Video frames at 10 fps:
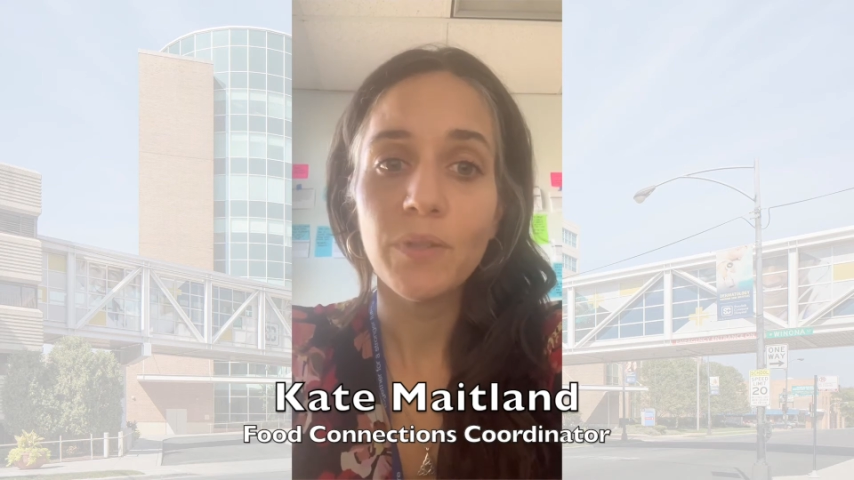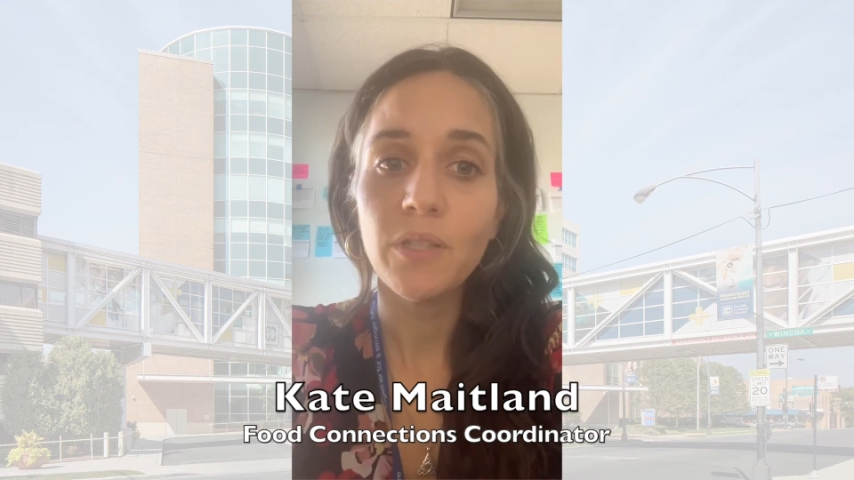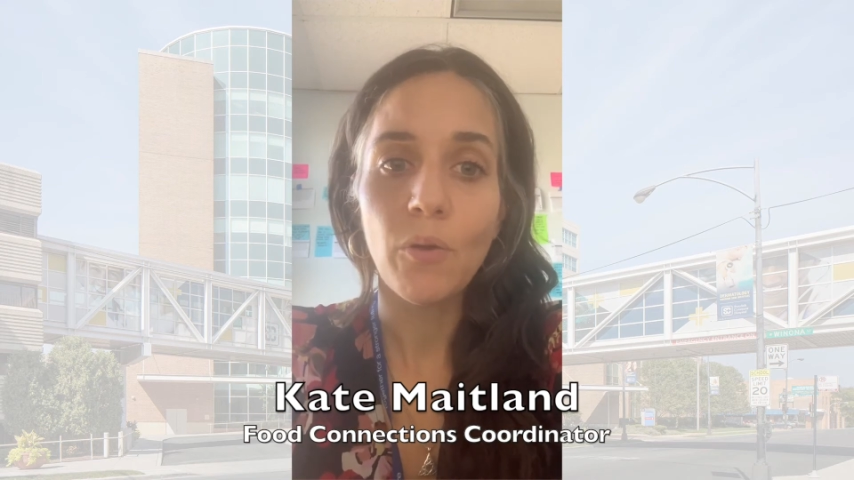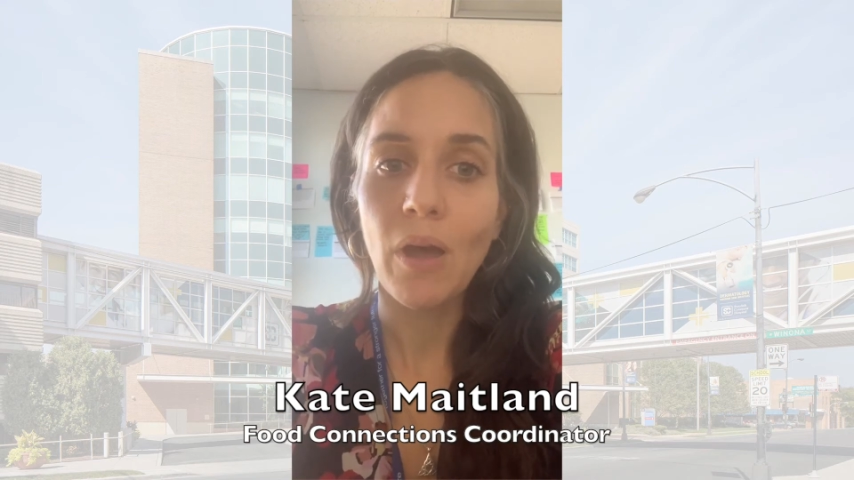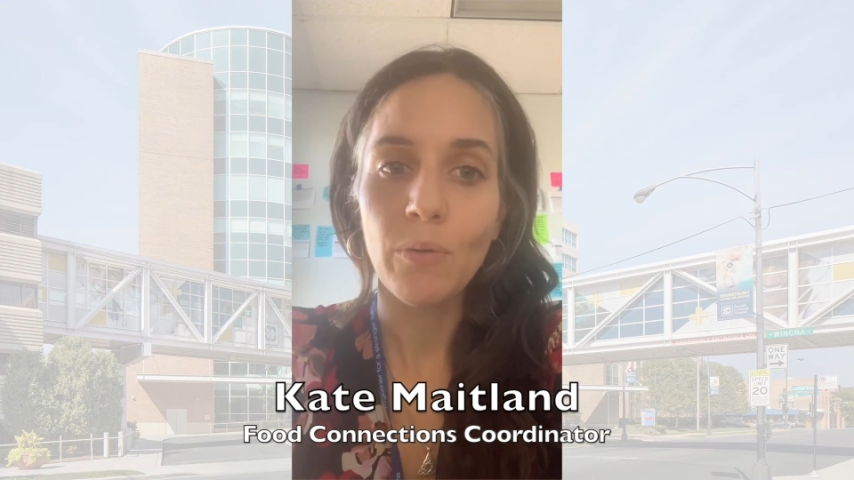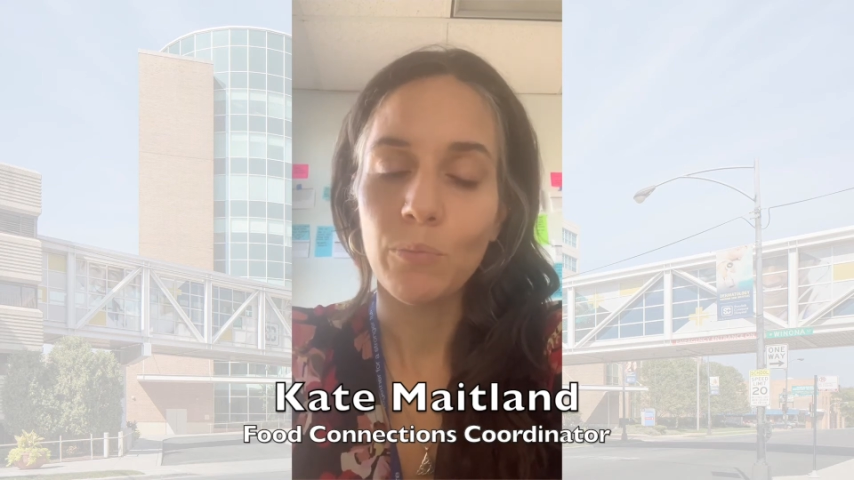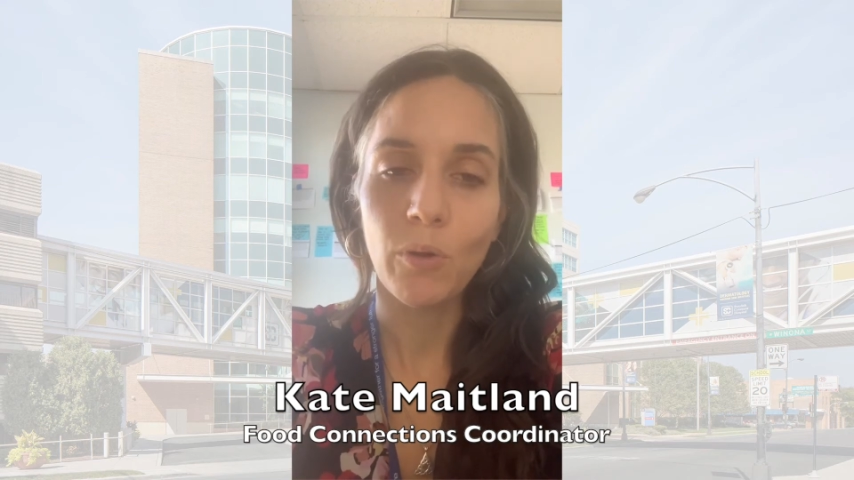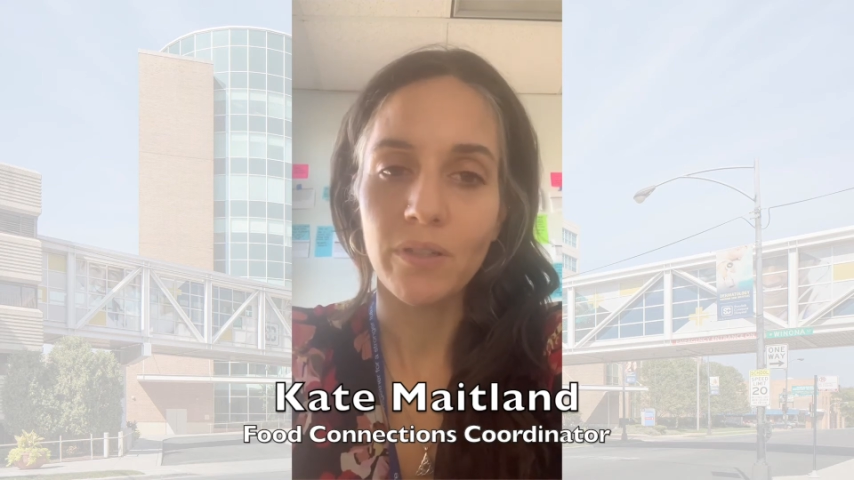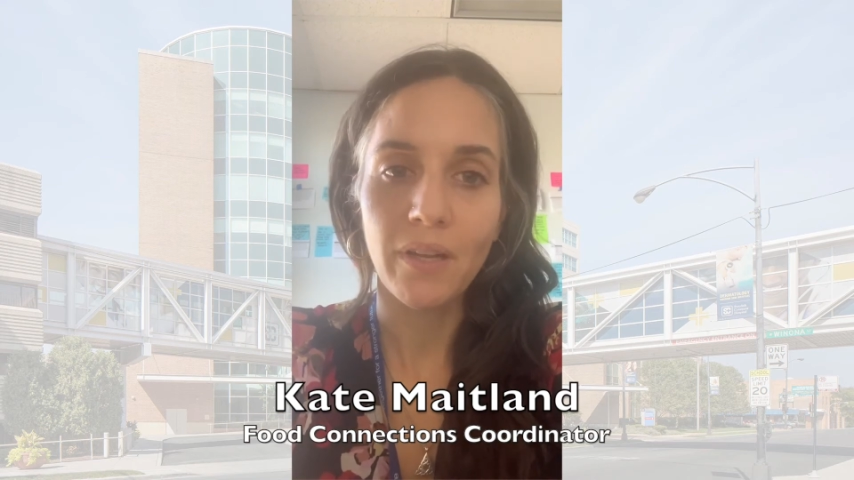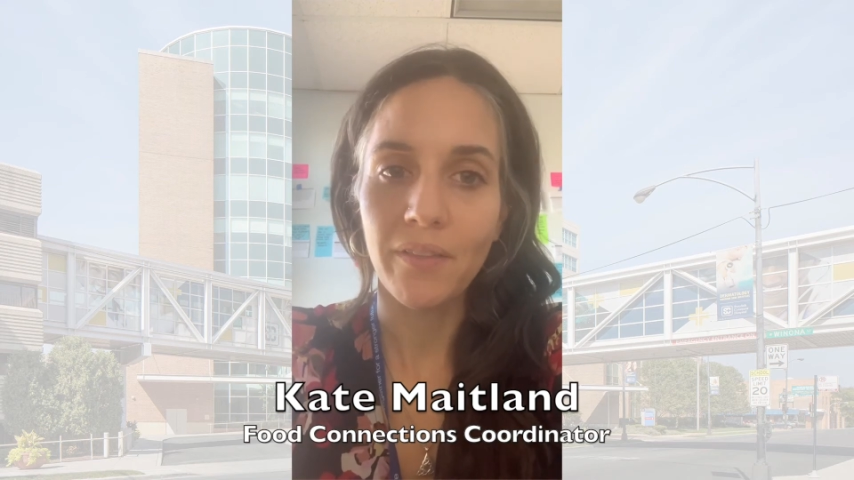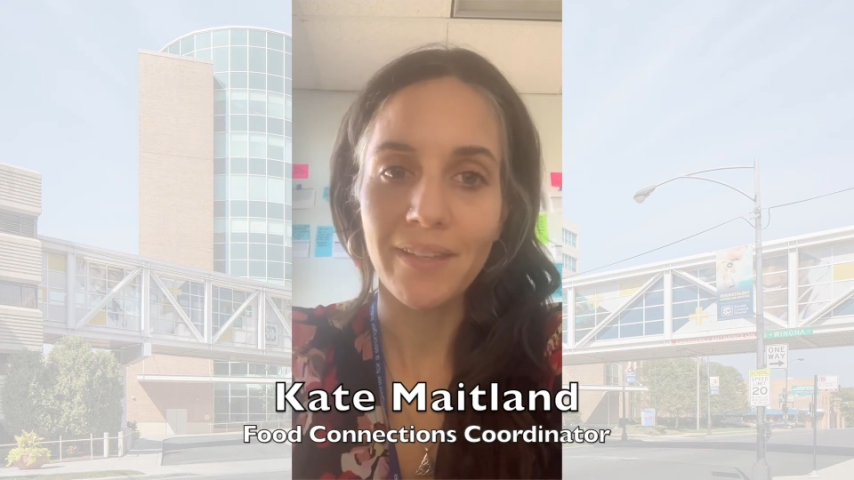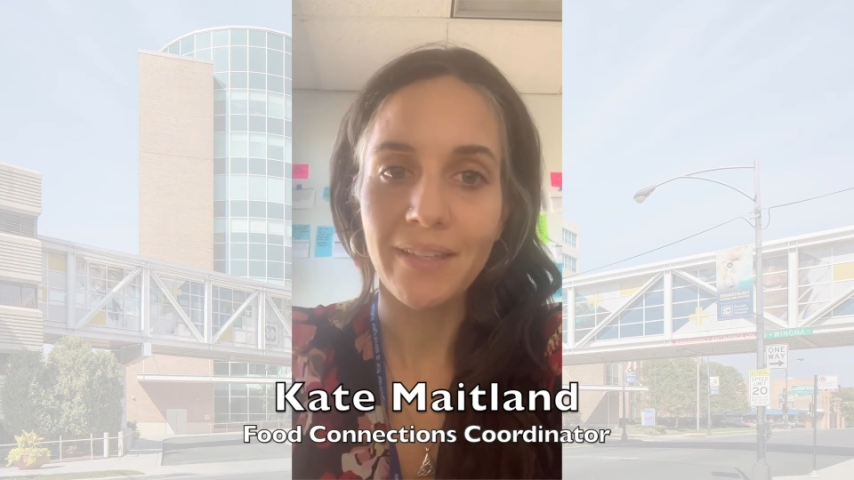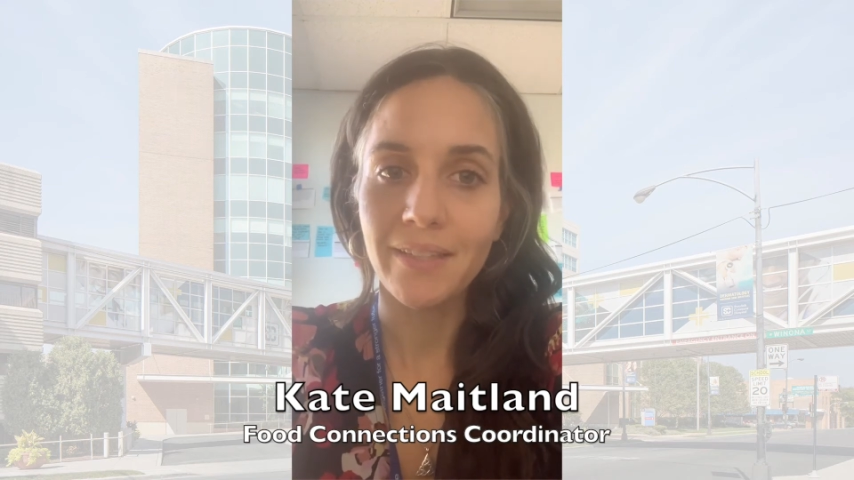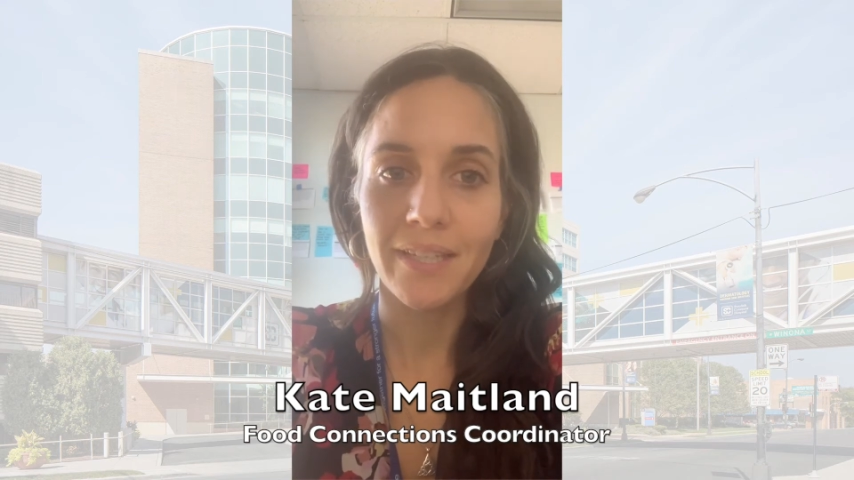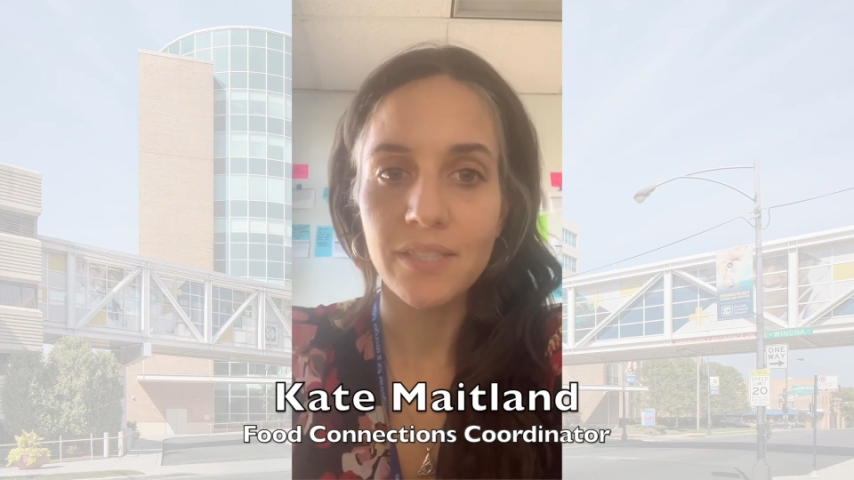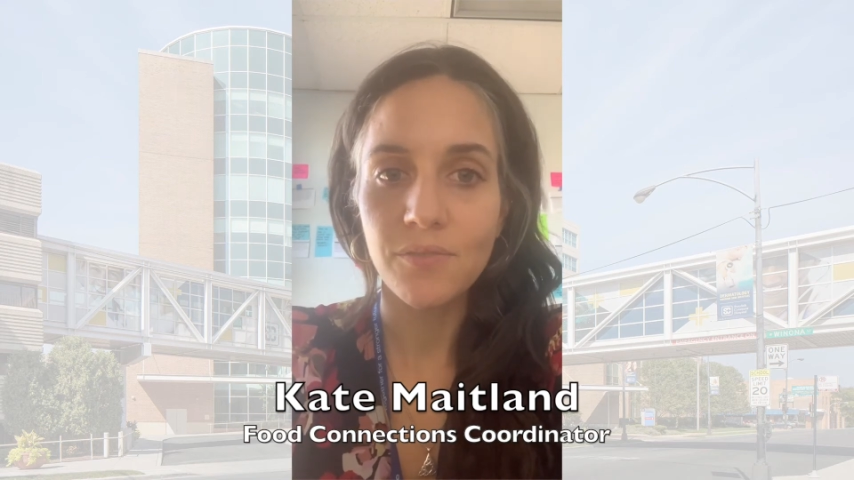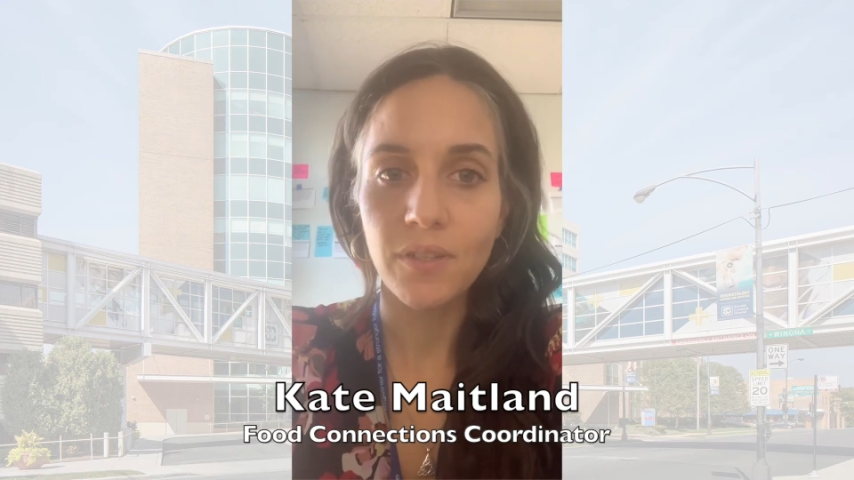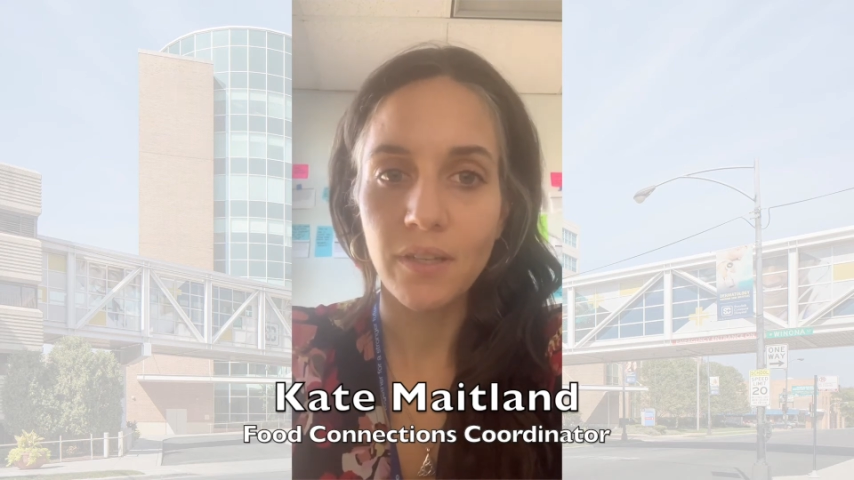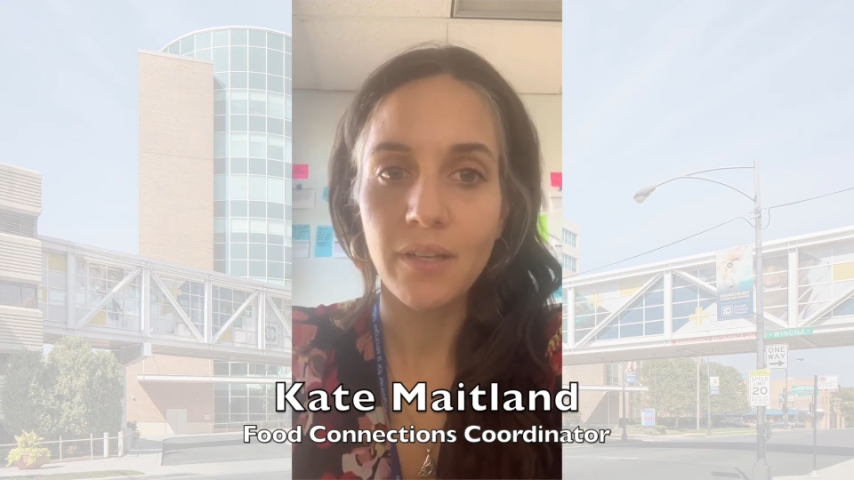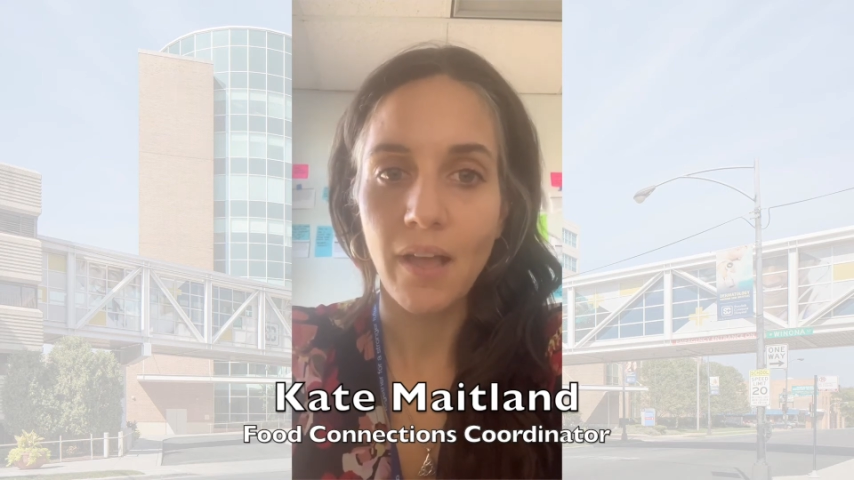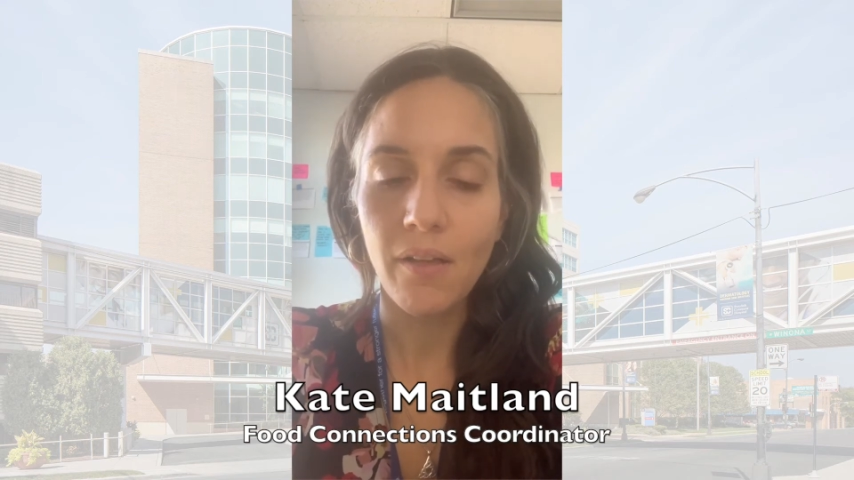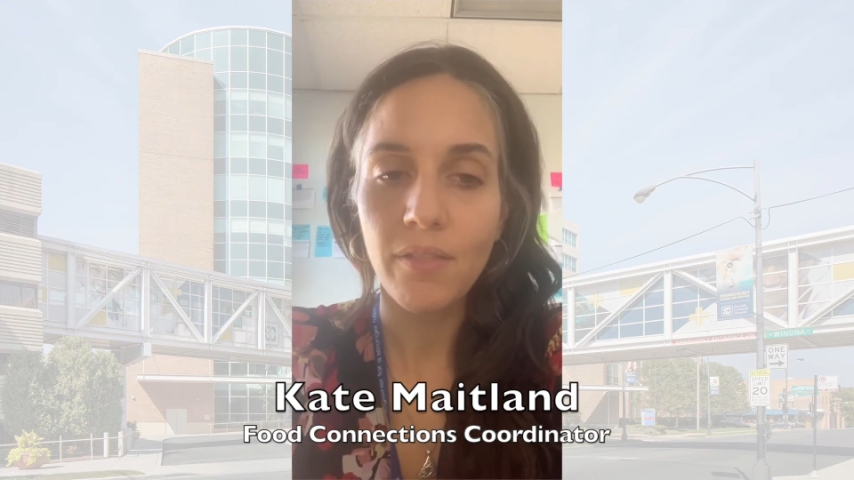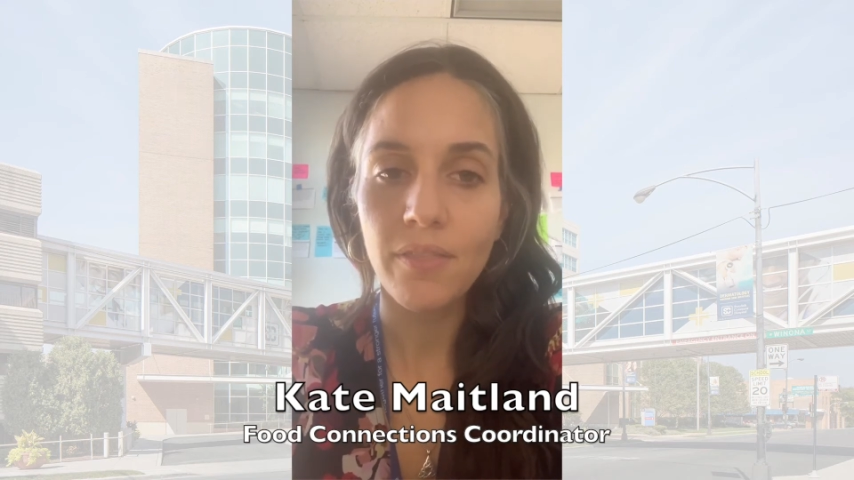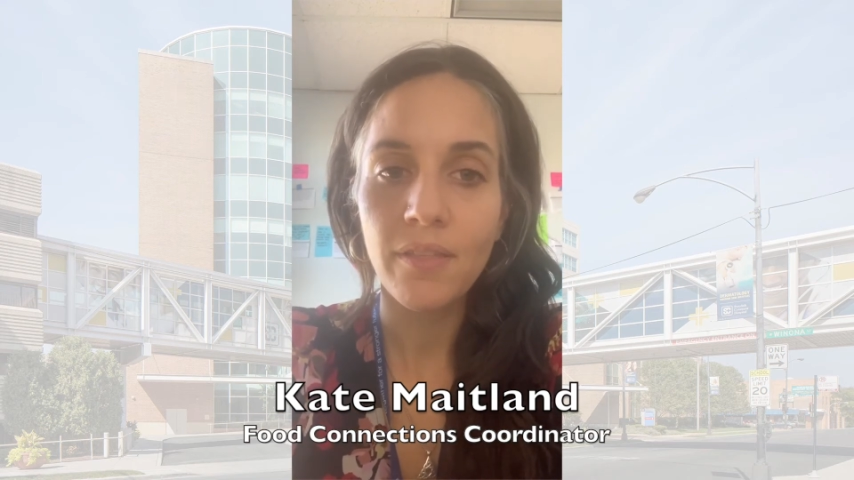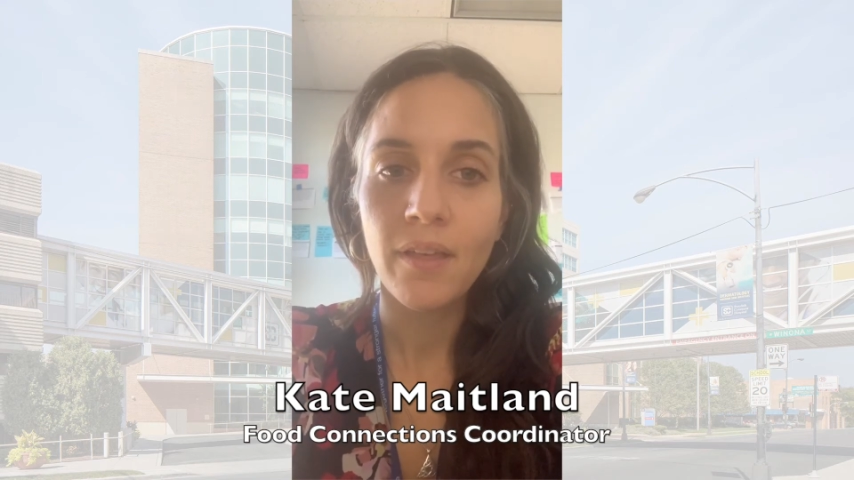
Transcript: we know how important healthy eating is for good health,